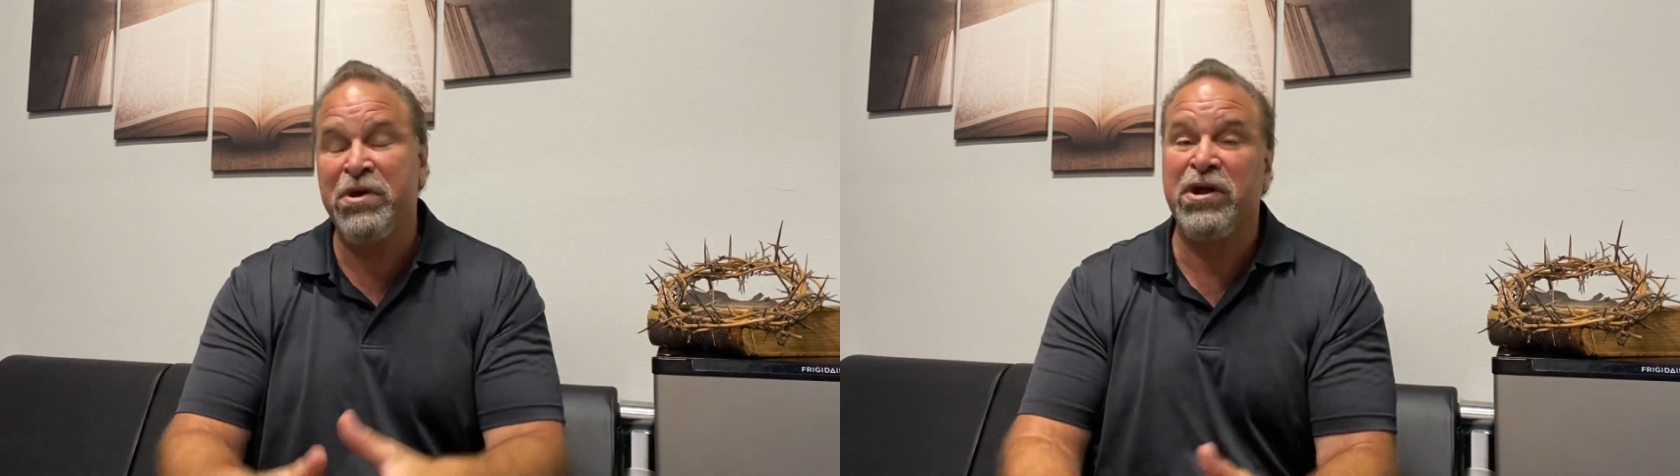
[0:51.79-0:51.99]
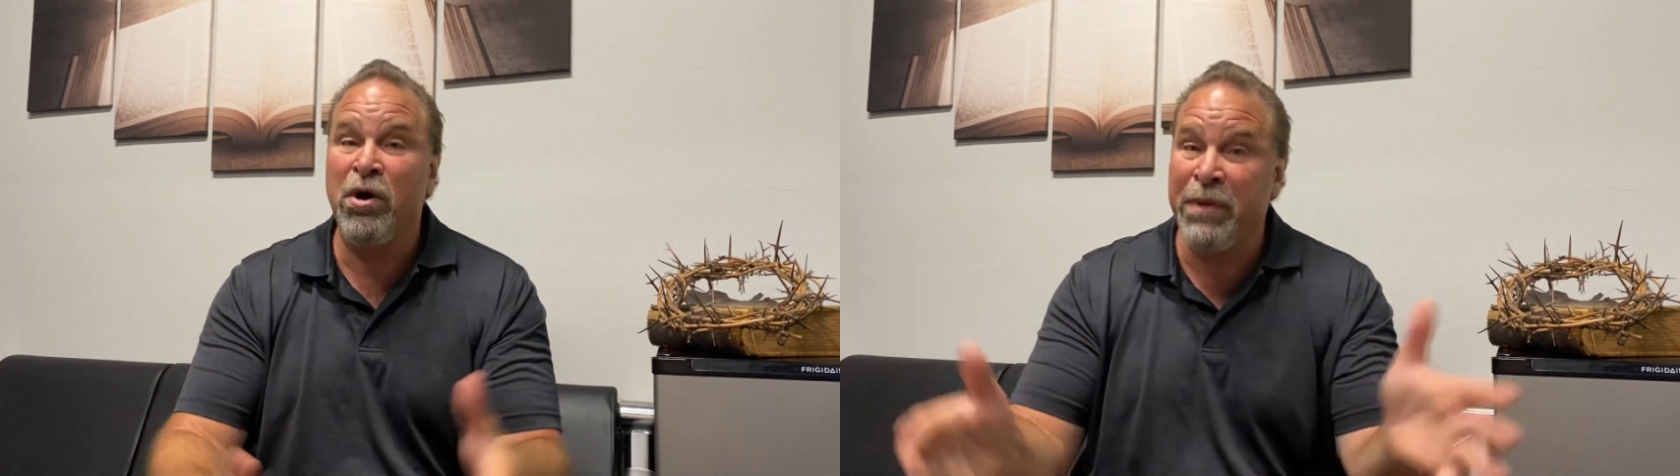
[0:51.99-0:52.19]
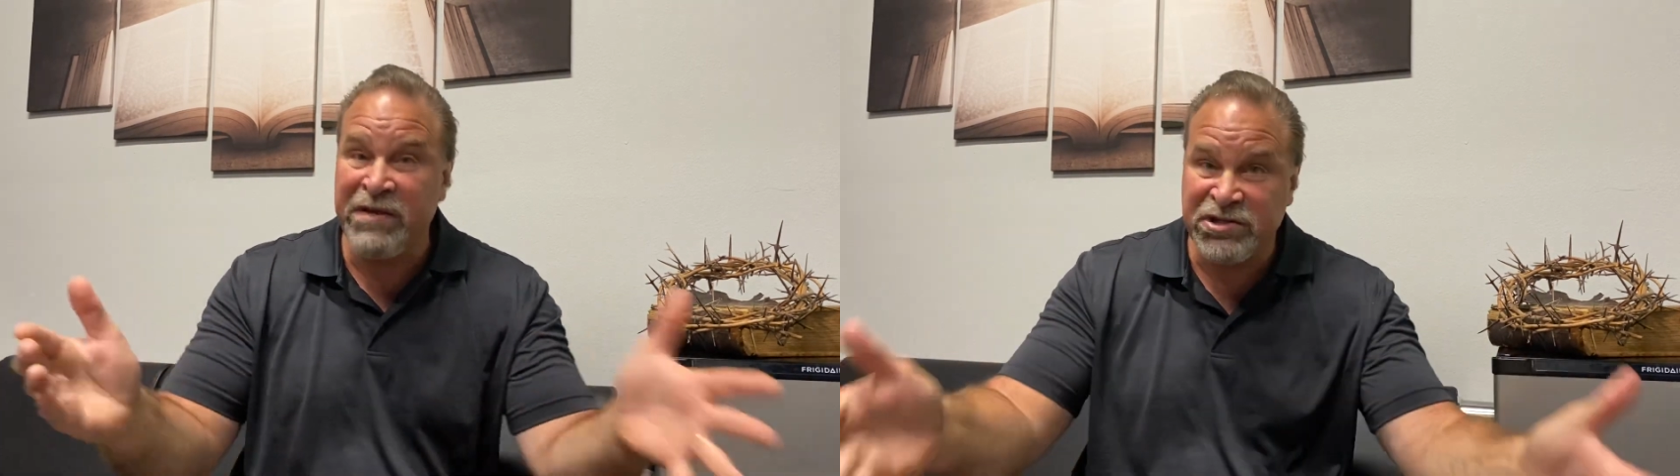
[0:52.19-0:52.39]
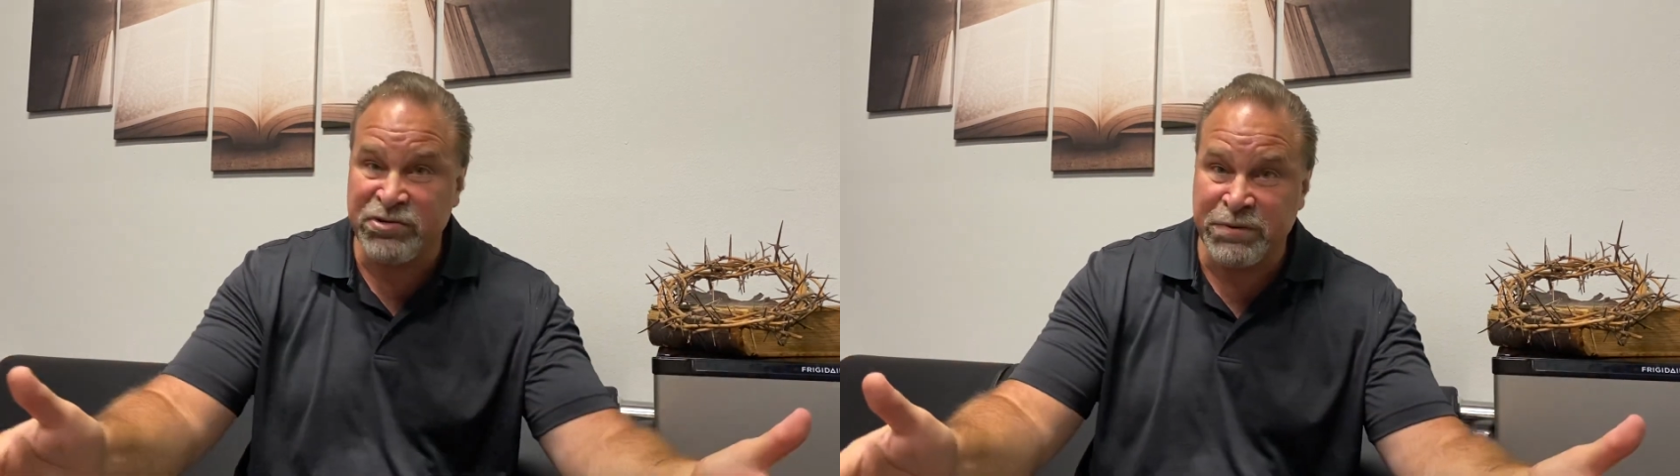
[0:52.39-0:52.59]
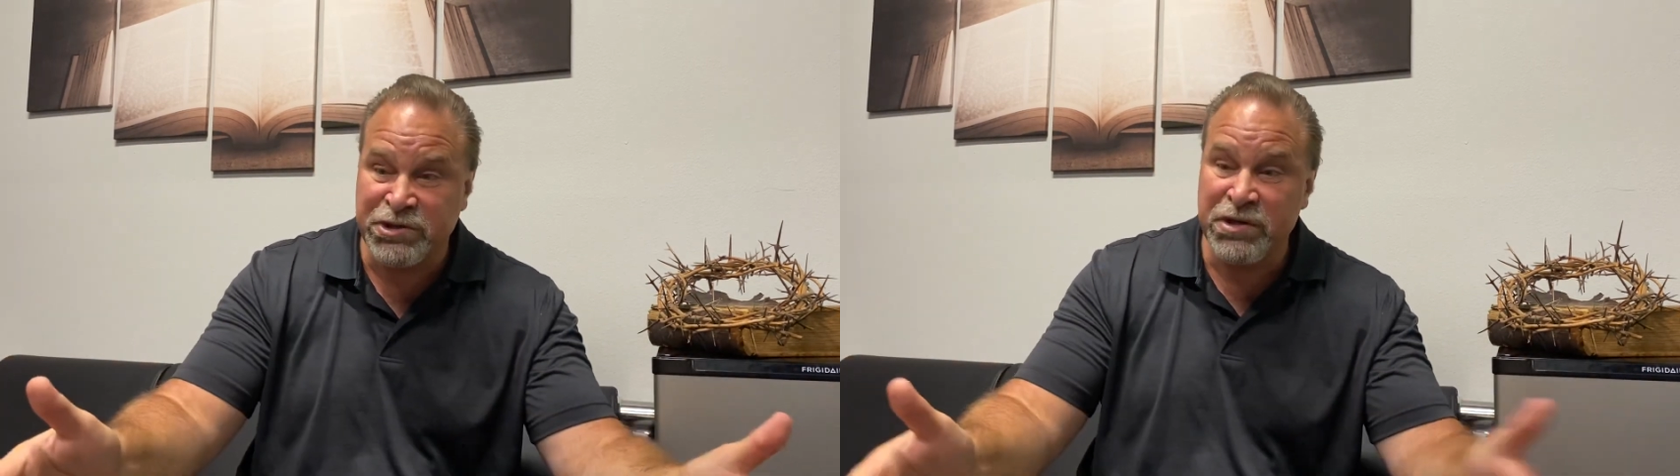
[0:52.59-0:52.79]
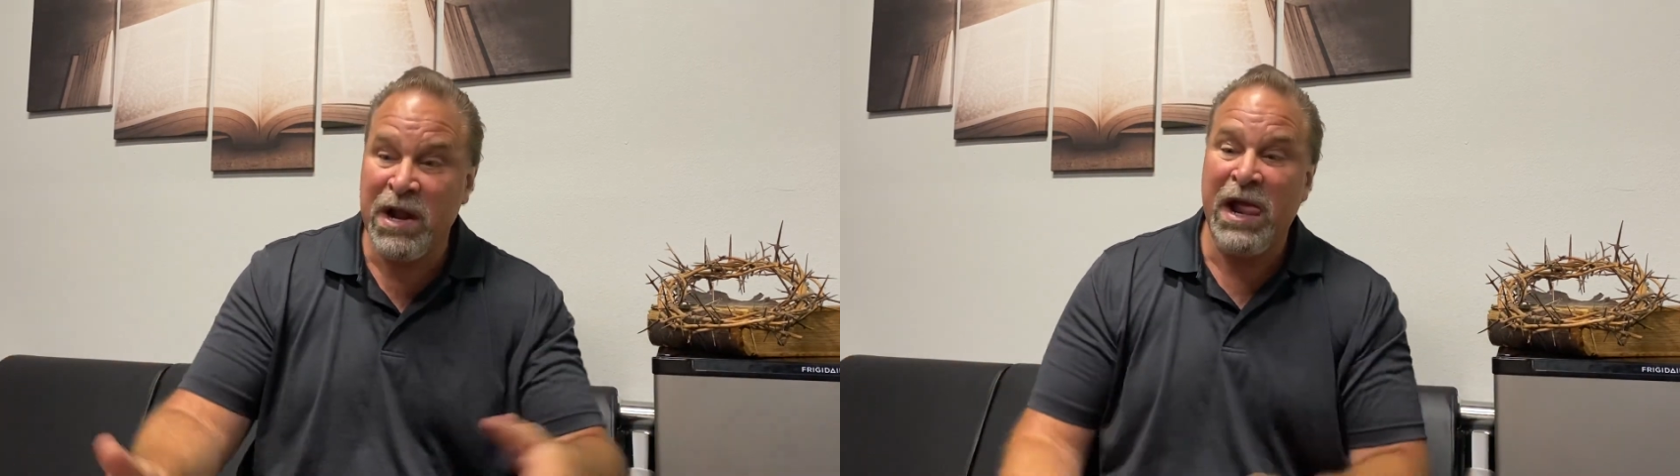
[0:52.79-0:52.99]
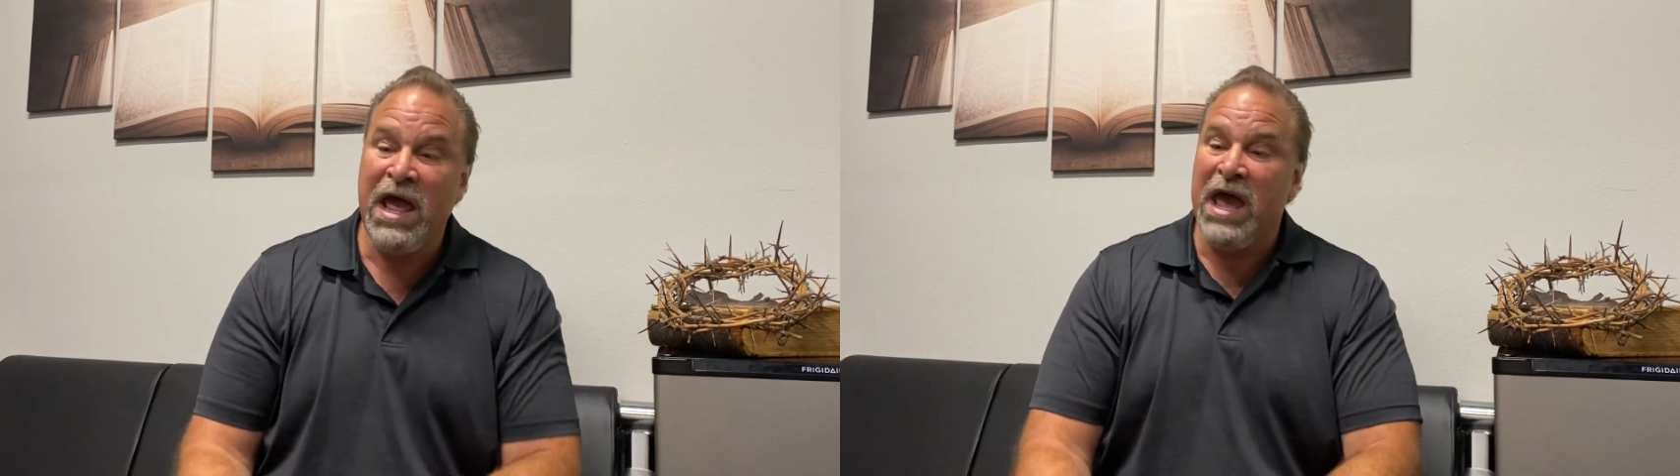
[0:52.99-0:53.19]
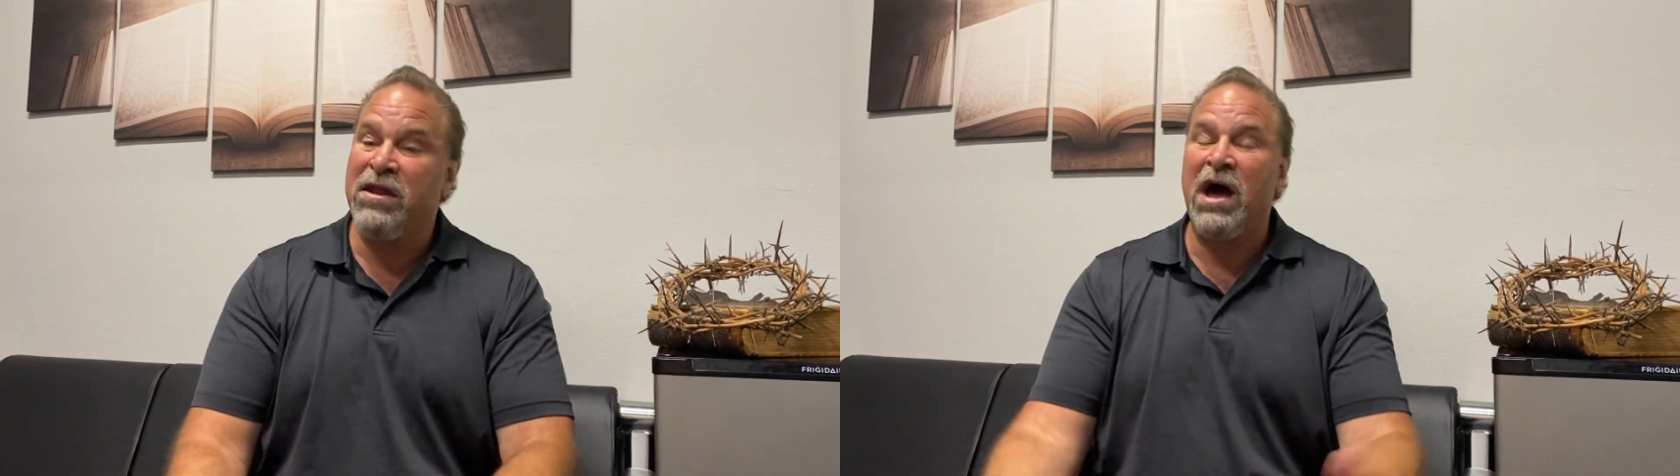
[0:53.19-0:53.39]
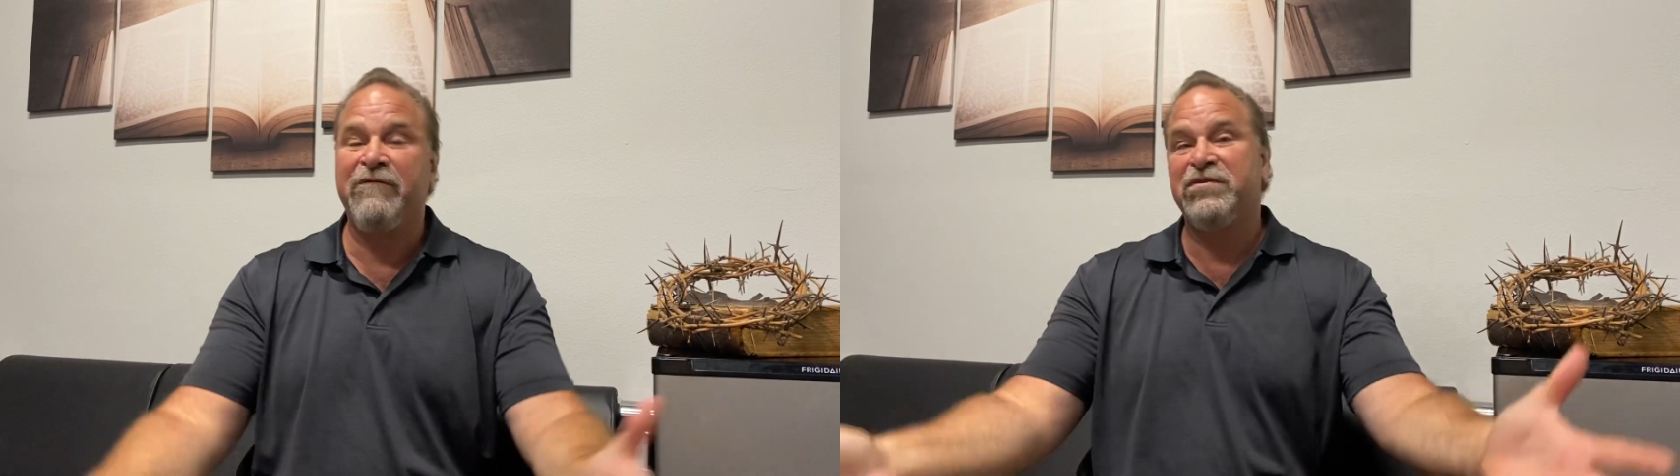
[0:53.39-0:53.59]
you can obey the scripture and not